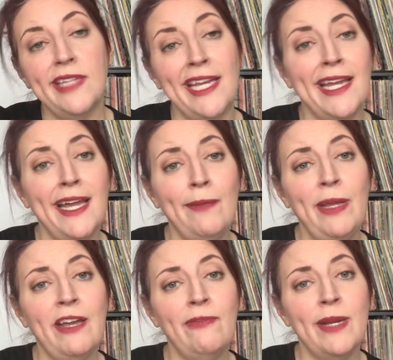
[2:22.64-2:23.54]
I gotta
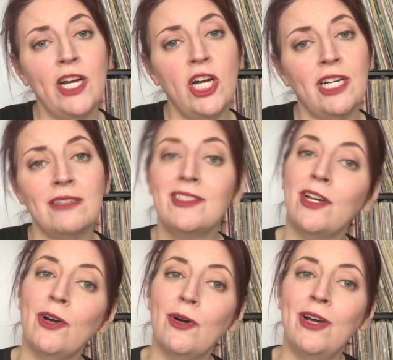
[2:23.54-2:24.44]
pay off my car.
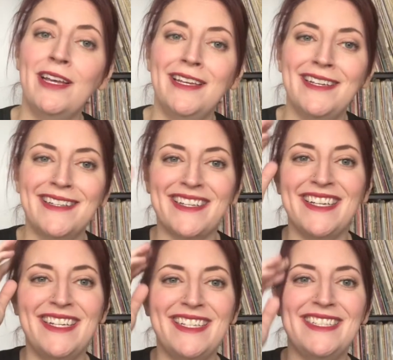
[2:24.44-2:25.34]
So,
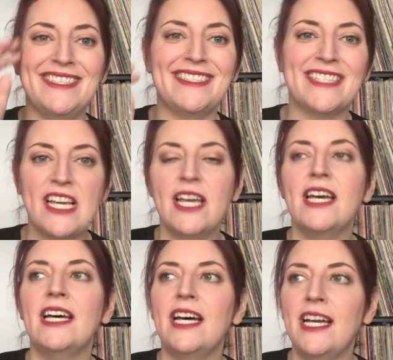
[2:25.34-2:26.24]
cause
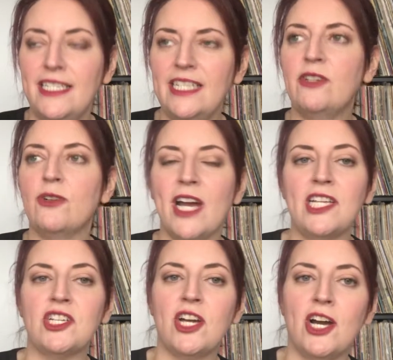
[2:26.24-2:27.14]
I did
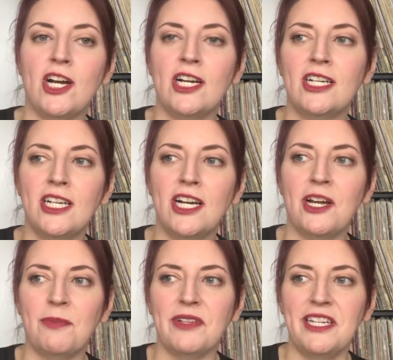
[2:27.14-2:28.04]
crash a car a
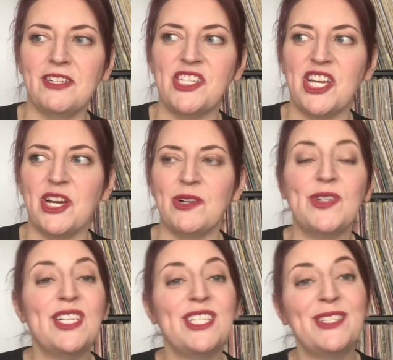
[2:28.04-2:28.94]
couple of years
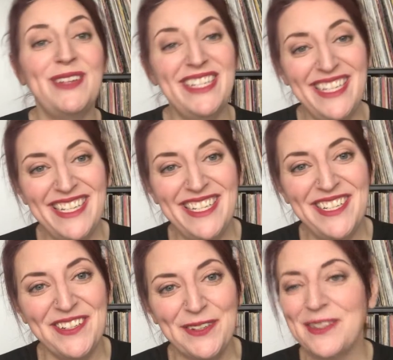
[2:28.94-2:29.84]
ago. So we had to get
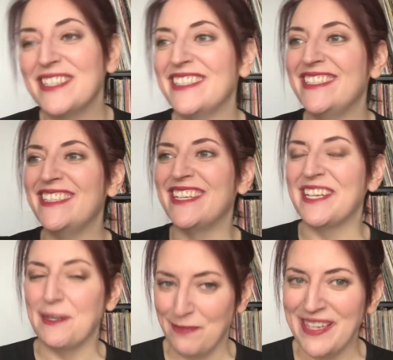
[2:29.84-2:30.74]
new,
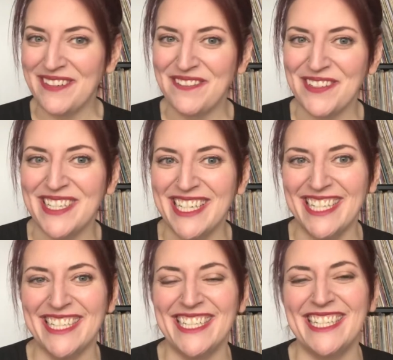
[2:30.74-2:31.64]
and I'm paying for it.
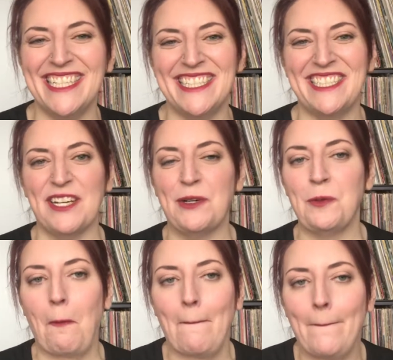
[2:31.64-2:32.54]

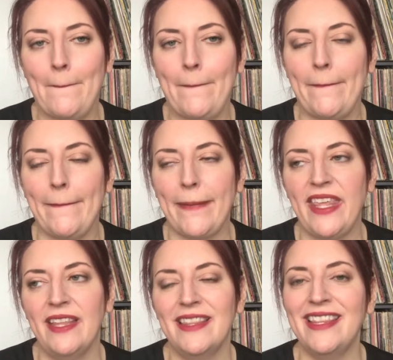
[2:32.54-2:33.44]
So
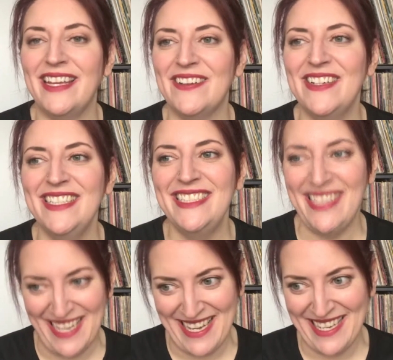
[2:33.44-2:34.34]
there is
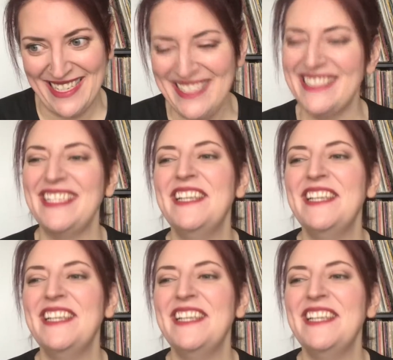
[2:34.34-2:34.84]
that.